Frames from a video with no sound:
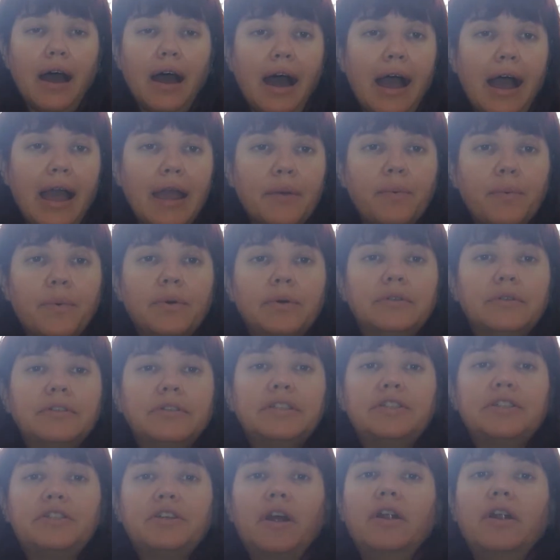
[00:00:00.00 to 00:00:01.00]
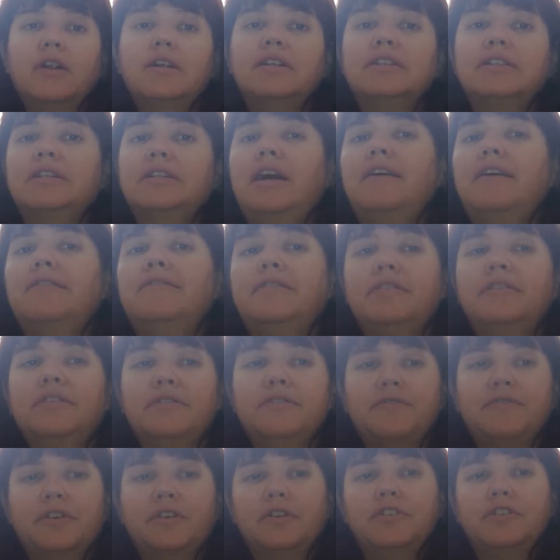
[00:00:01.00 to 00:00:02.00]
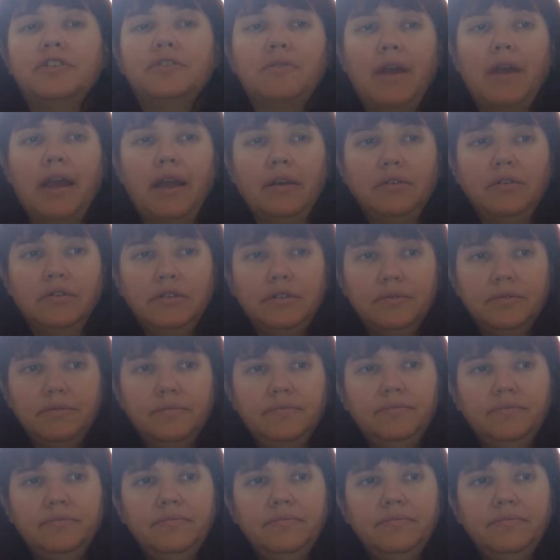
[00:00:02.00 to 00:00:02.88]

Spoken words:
I will start us off on the first round,